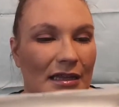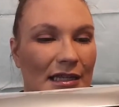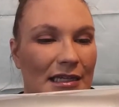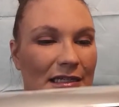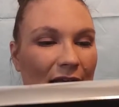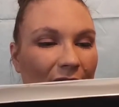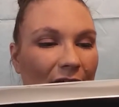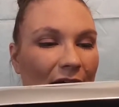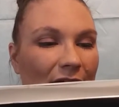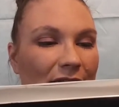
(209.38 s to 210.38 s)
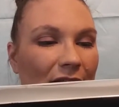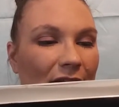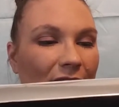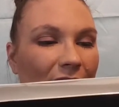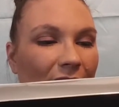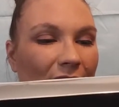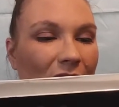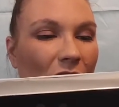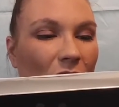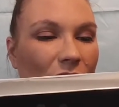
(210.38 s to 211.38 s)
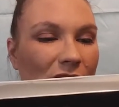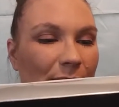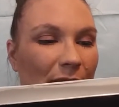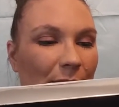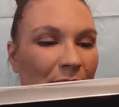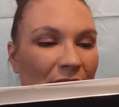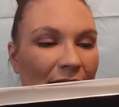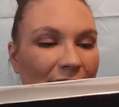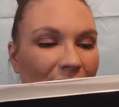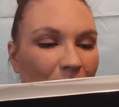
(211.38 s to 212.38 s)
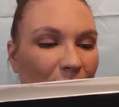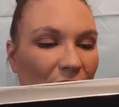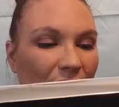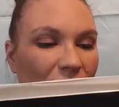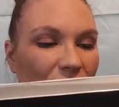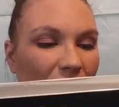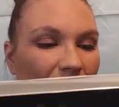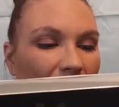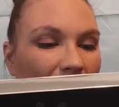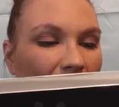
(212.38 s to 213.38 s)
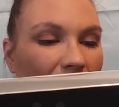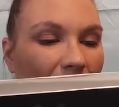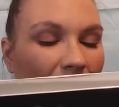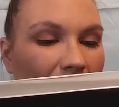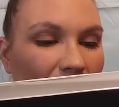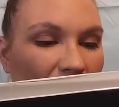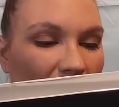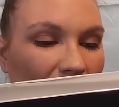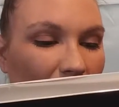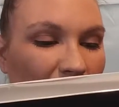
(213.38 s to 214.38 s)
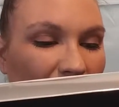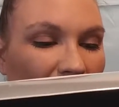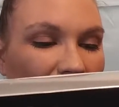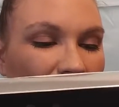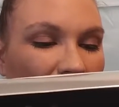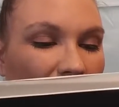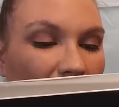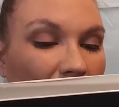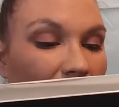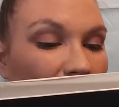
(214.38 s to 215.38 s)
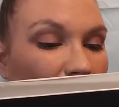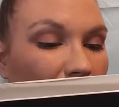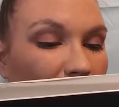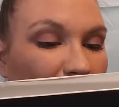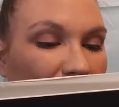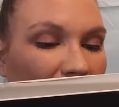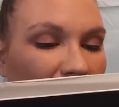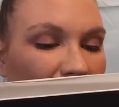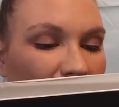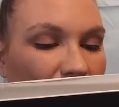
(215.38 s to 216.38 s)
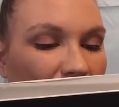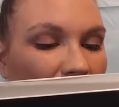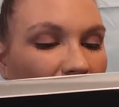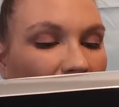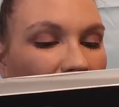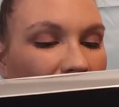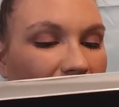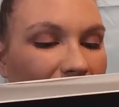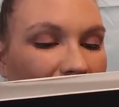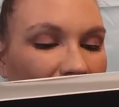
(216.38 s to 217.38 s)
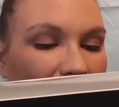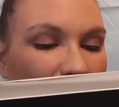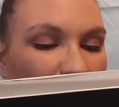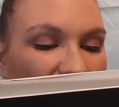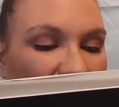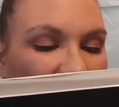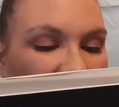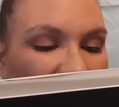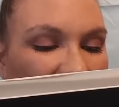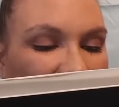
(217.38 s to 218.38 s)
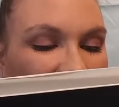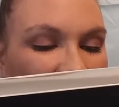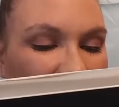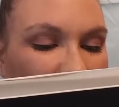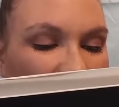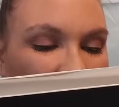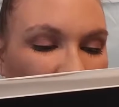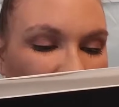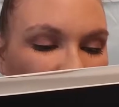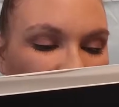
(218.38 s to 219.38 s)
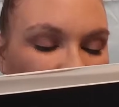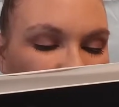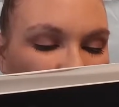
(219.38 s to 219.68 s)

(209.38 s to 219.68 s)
This has an ultimate blending brush, an eyeshadow brush, a contour brush, a concealer brush, a small angled